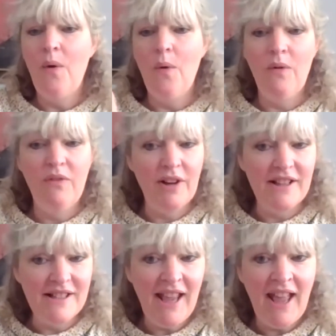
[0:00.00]
or
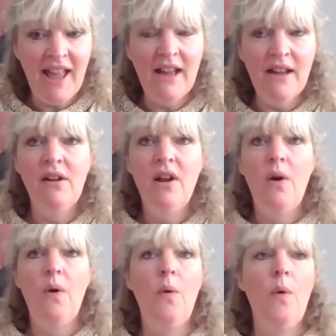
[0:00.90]
volunteer,
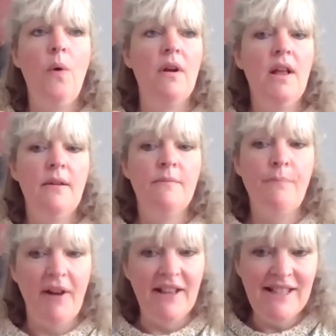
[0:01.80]
or
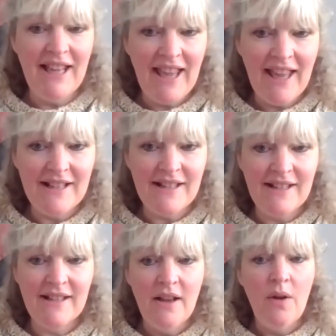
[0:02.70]
buy
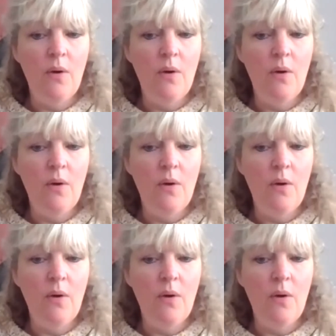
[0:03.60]
tickets,